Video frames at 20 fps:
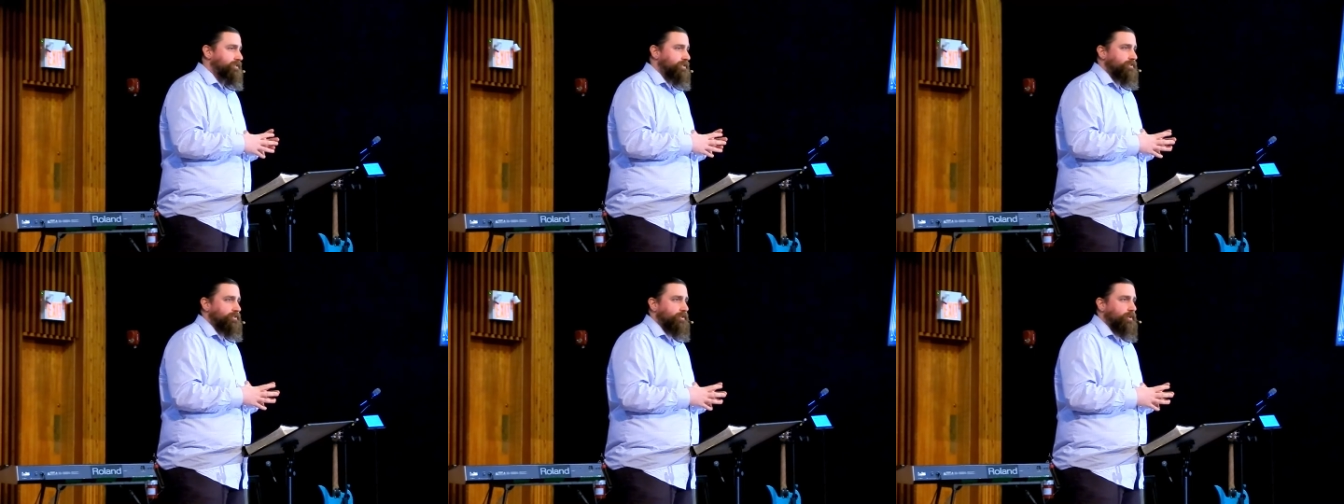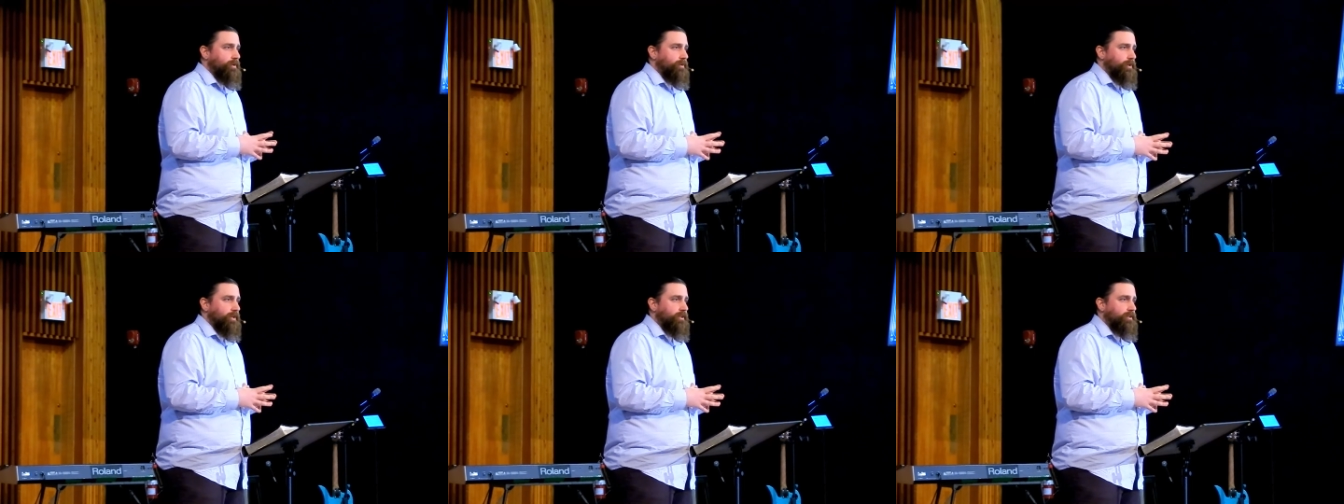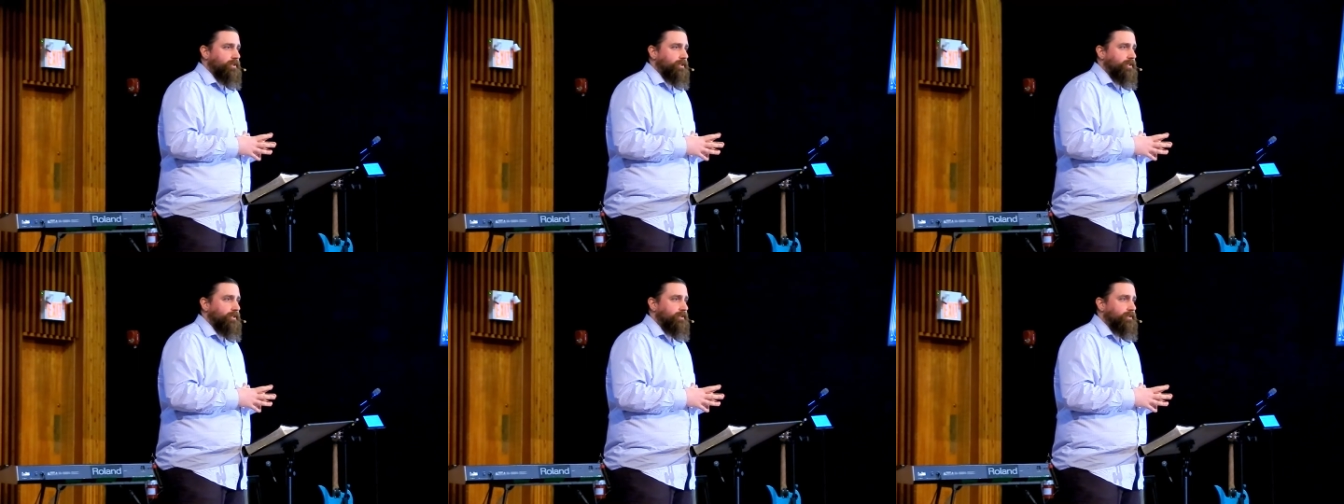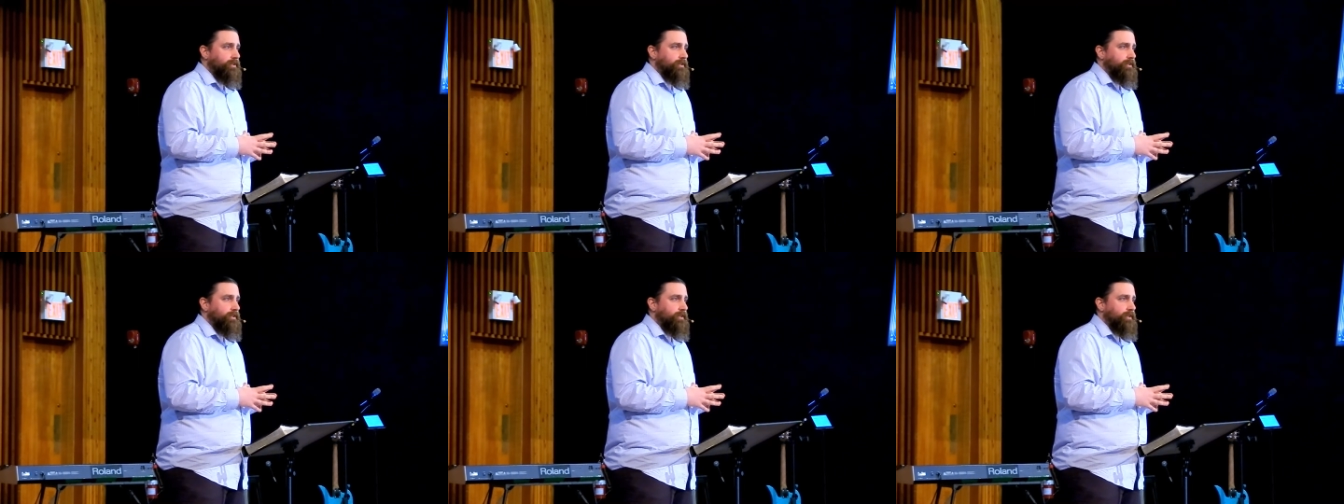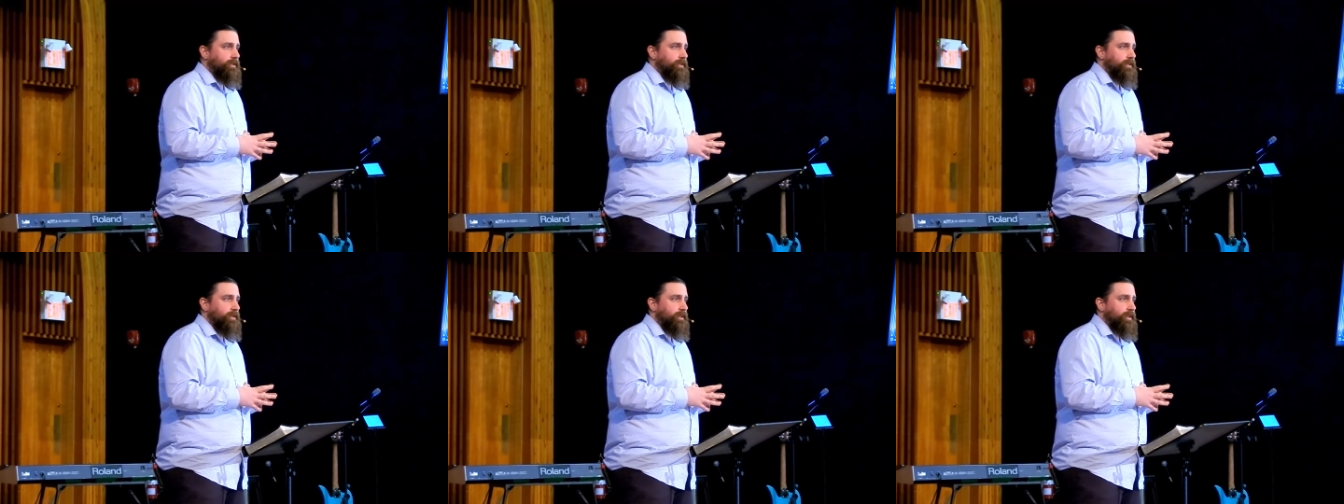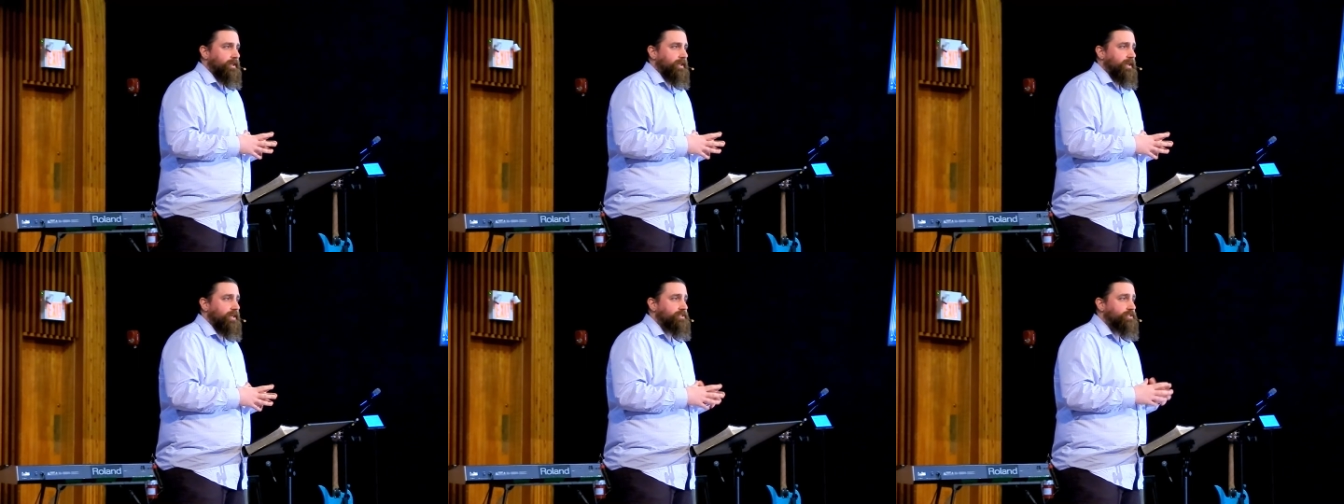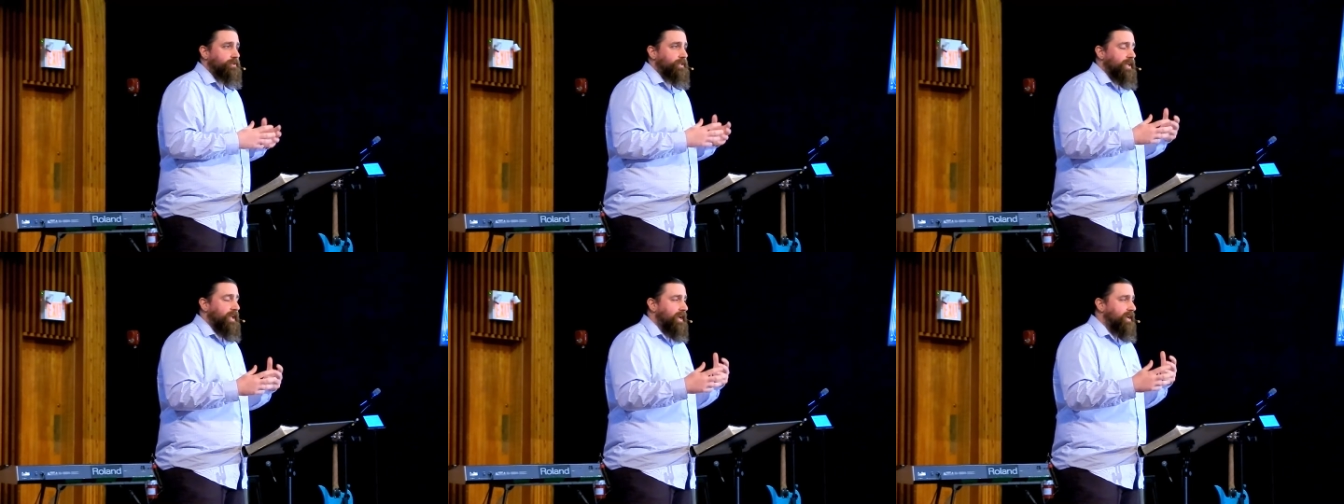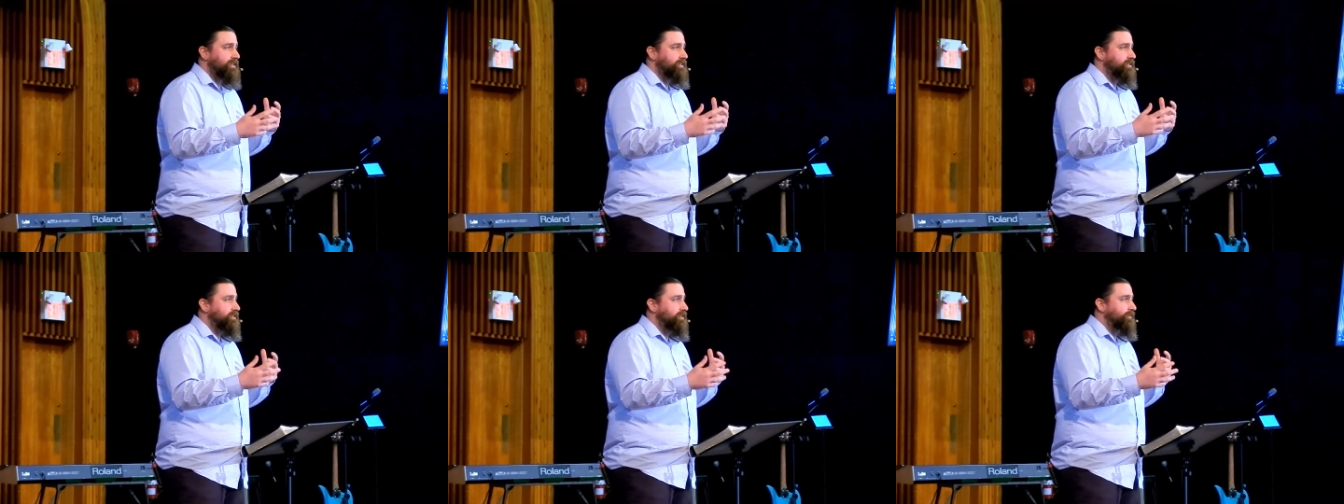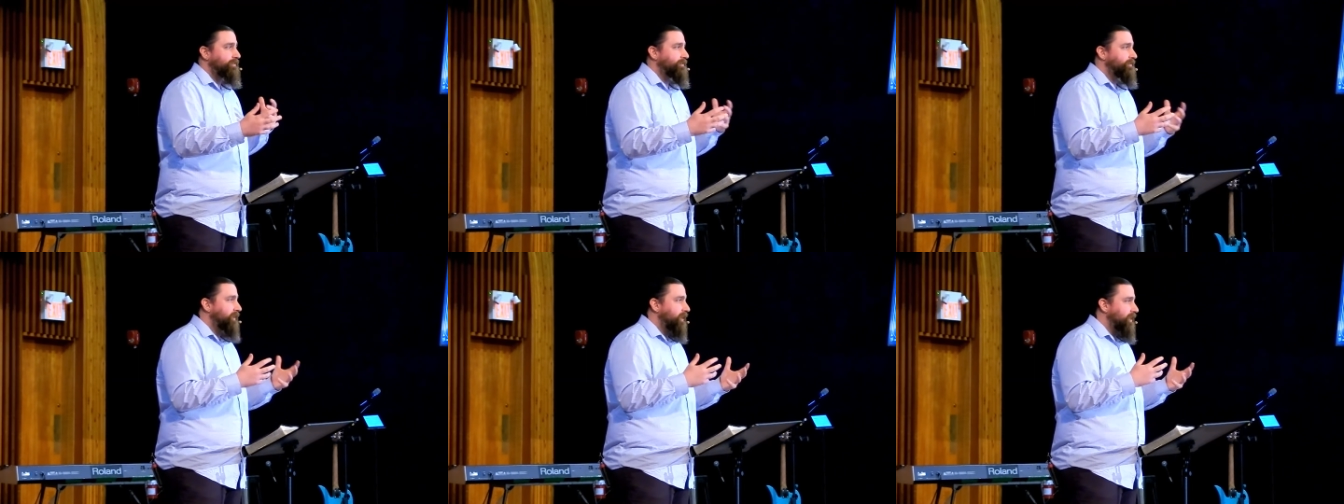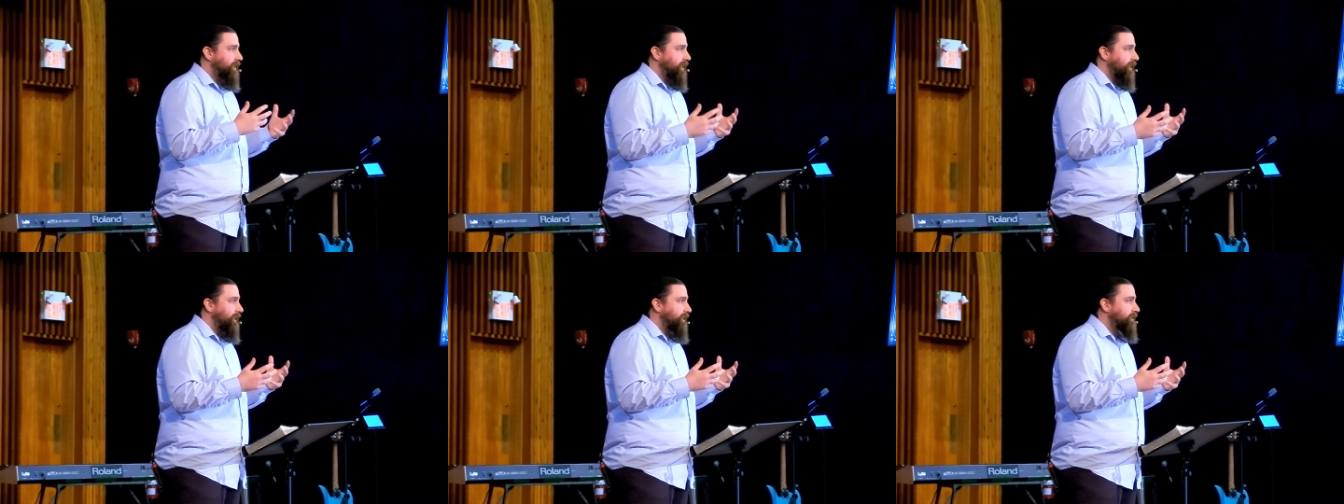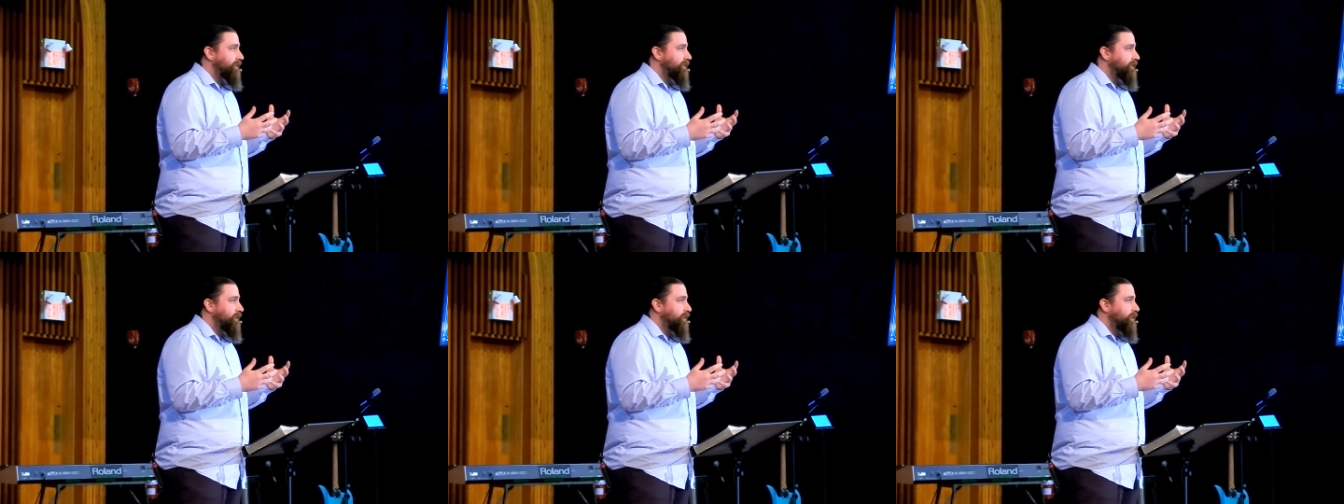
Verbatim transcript: going on. And so they had to define